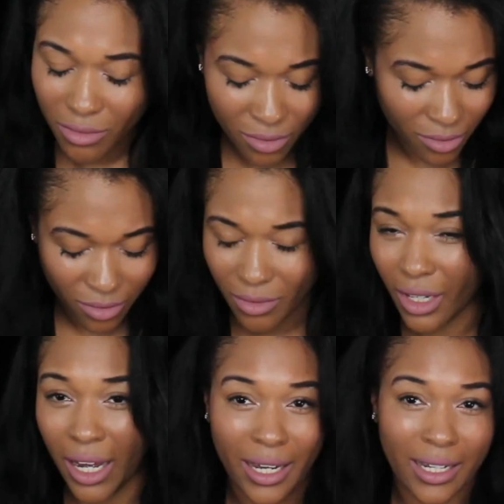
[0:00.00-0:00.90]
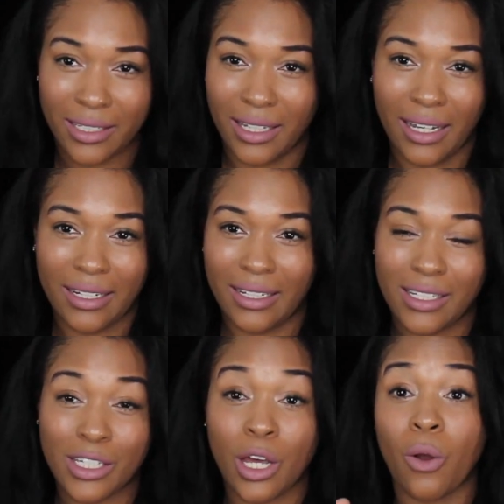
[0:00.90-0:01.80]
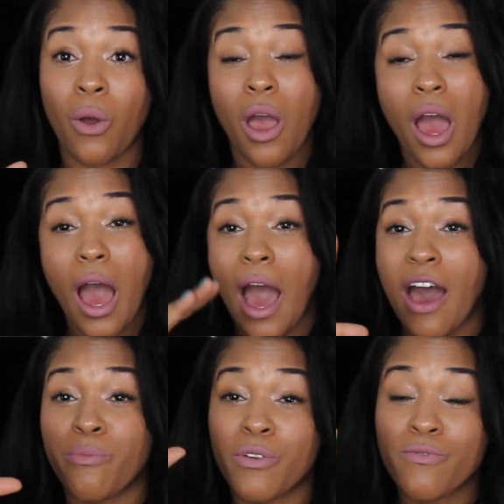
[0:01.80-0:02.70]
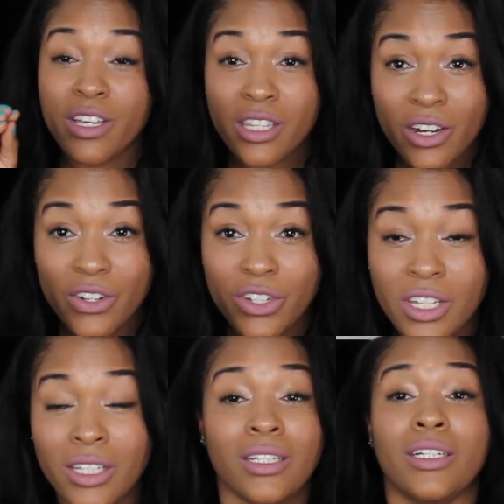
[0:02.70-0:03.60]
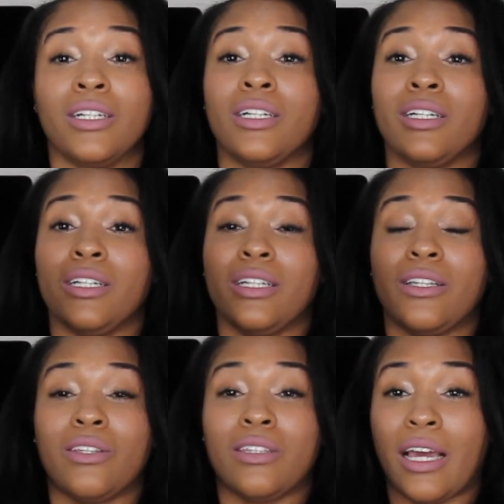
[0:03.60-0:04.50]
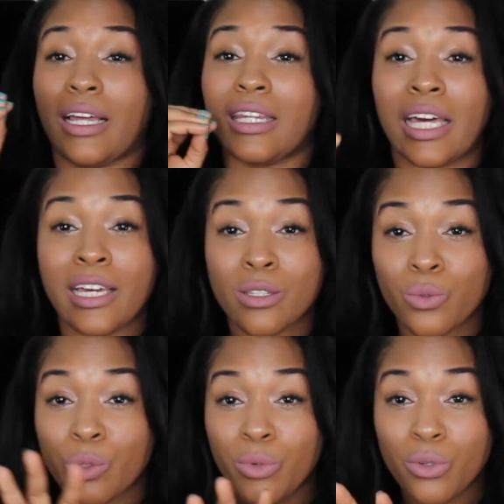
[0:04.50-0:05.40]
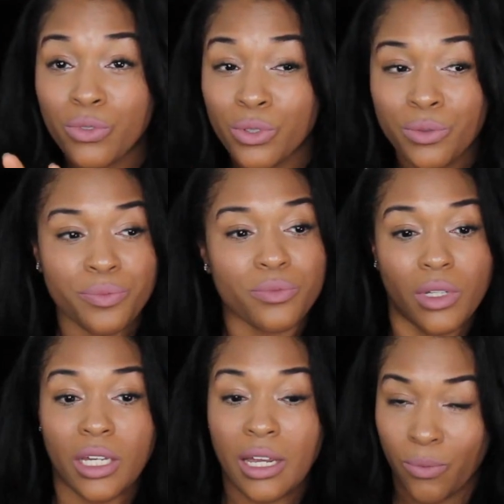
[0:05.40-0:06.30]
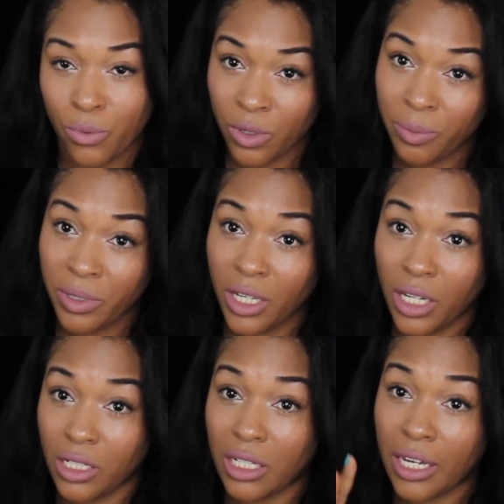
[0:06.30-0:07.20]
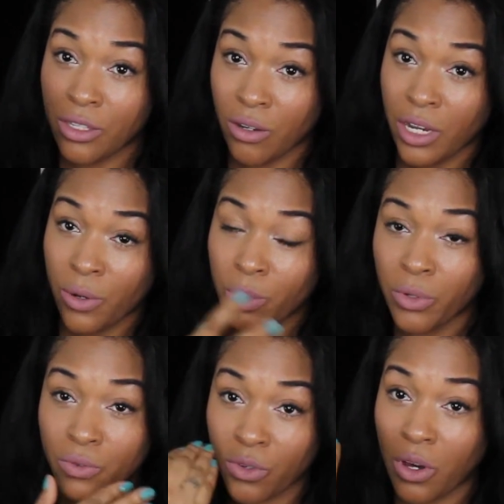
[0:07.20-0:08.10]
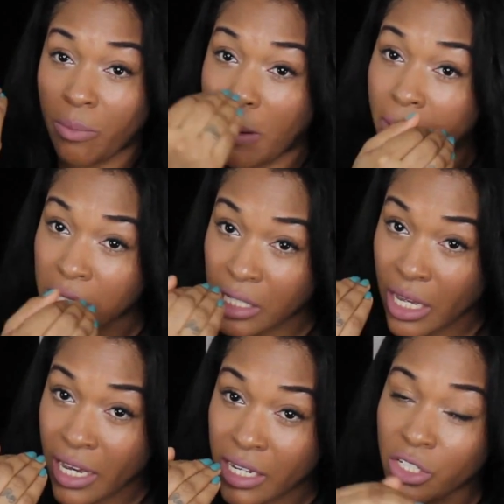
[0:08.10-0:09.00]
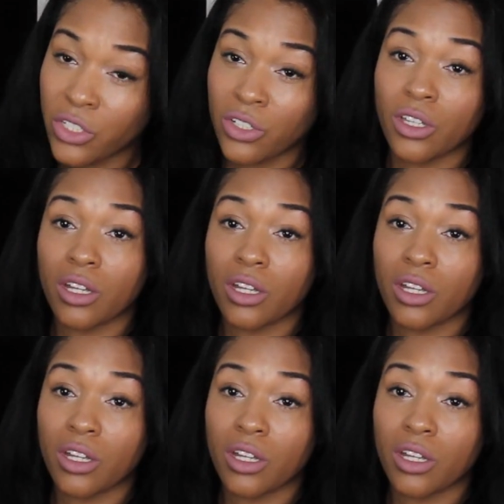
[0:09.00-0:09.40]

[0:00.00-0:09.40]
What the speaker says: I can't stand it. So I've been researching like laser removal. And I will be getting laser hair removal on my mustache,